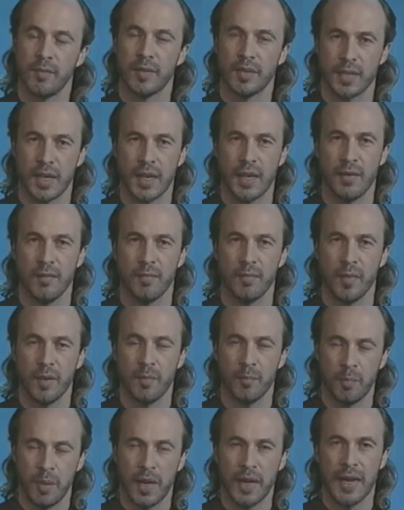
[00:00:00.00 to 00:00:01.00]

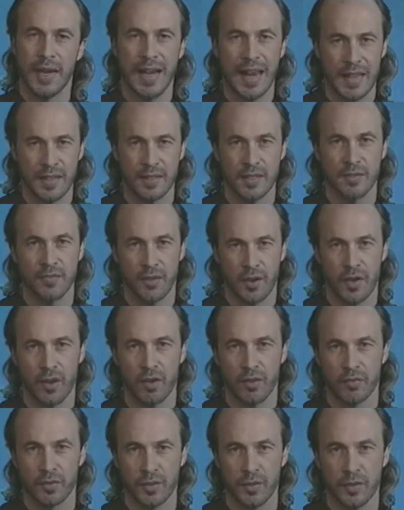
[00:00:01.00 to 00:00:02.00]
Playing less is very
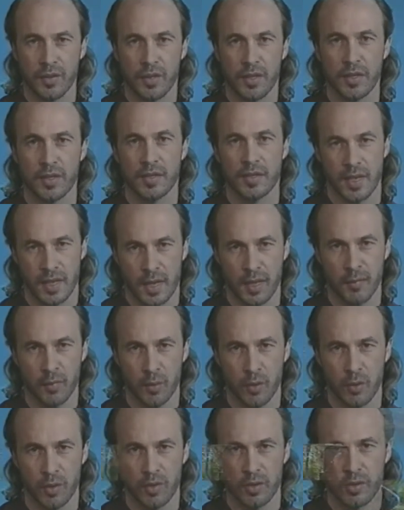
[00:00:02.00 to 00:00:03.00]
often saying
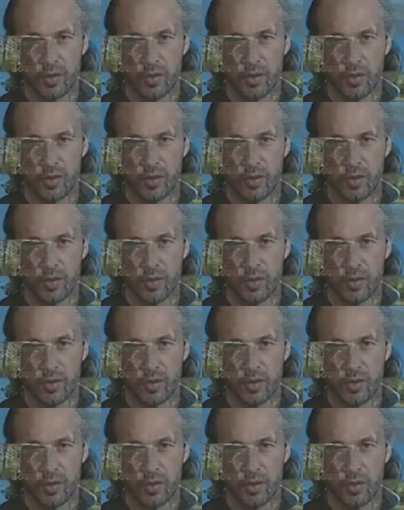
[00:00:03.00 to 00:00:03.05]
more.